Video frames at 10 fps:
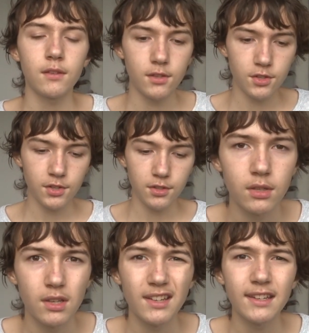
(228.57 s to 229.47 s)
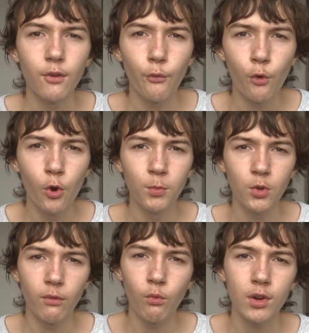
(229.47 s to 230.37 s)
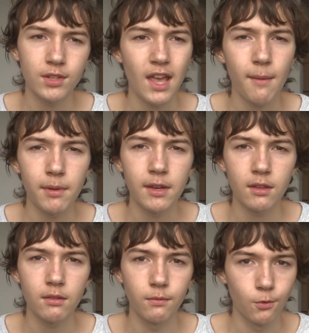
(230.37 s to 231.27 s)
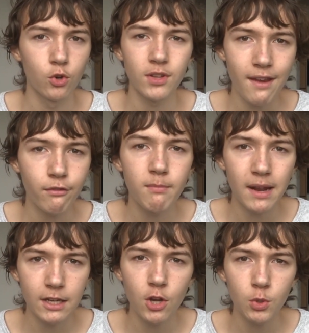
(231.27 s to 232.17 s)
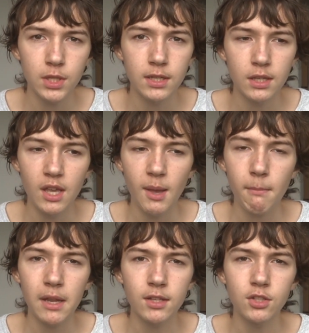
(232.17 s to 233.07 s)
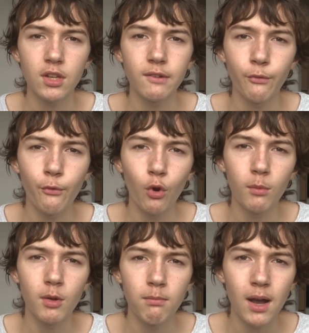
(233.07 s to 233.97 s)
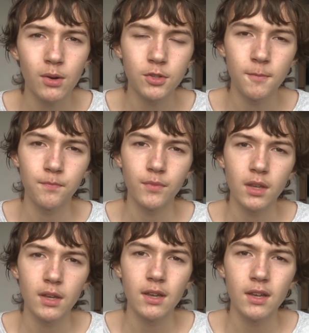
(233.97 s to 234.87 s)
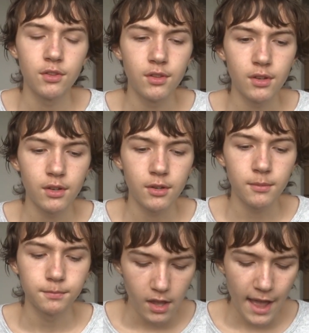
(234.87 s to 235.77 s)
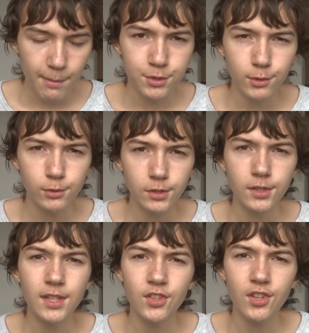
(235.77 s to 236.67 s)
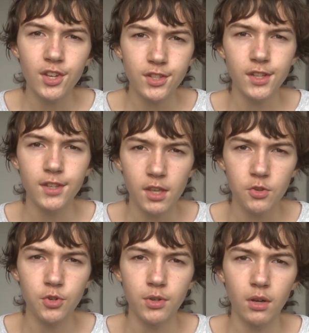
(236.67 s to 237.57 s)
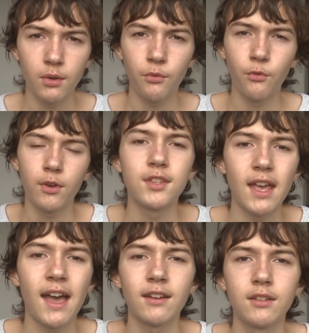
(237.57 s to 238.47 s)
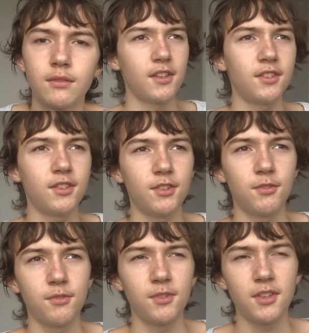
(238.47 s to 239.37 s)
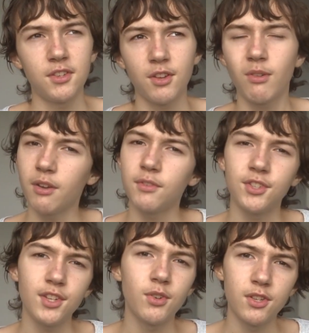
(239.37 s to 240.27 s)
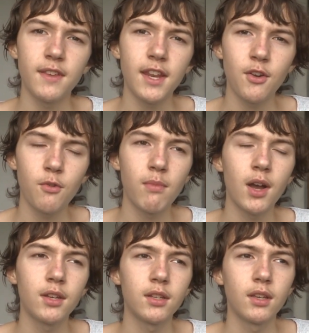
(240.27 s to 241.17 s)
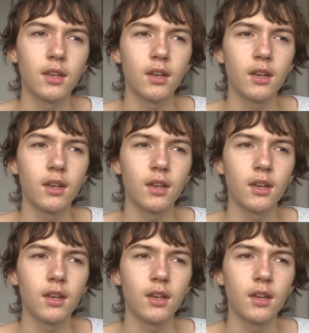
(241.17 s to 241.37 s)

this is just to inform you of what's happening. Of course, everybody knows it, but it's to inform about the absolutely disgusting nature of this act. This is kind of a serious video, but